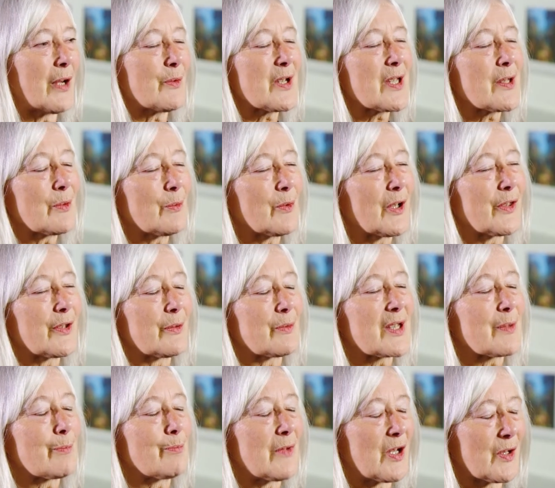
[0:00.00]
was the one that
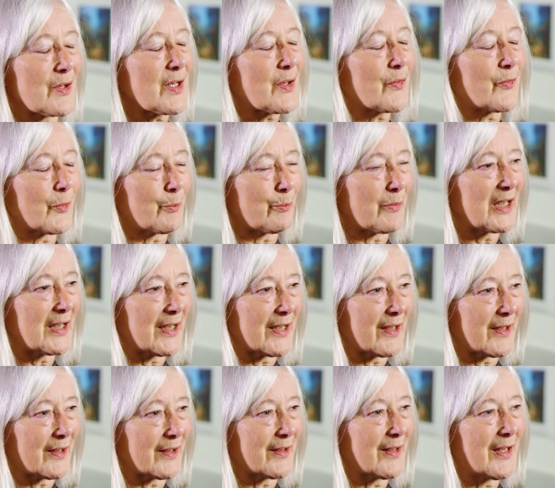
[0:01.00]
was most
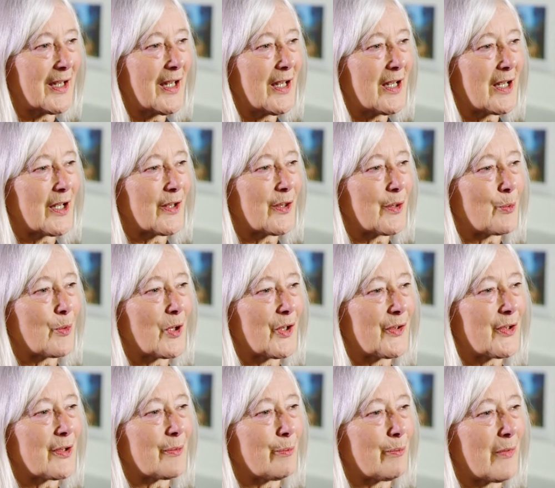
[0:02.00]
familiar, and the
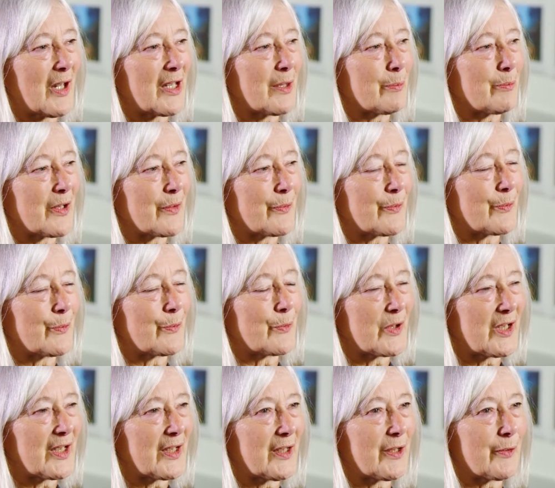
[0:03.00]
one that made me
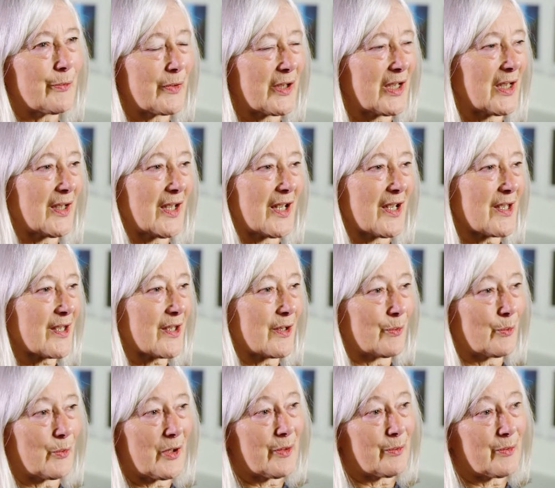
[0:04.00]
really realise
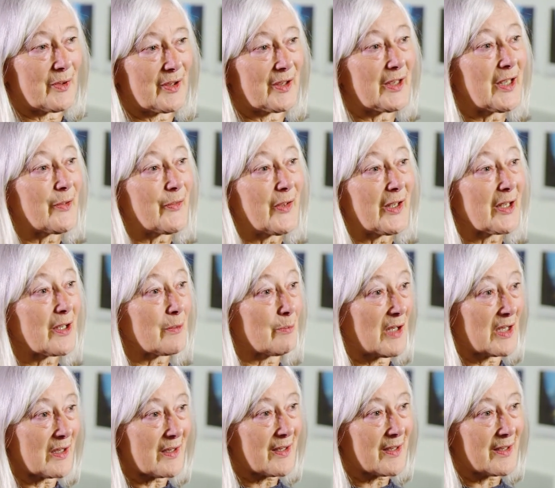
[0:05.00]
that we were living
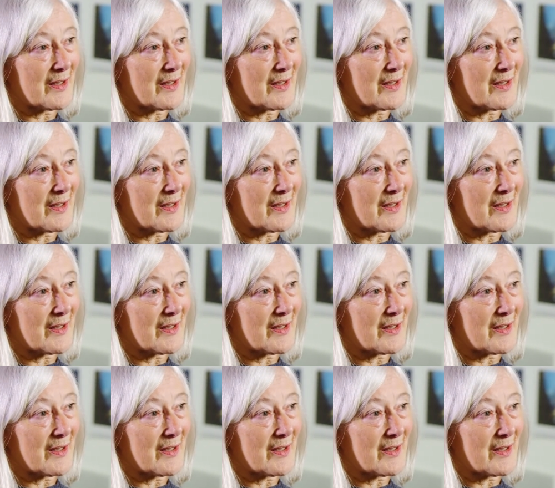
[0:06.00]
amongst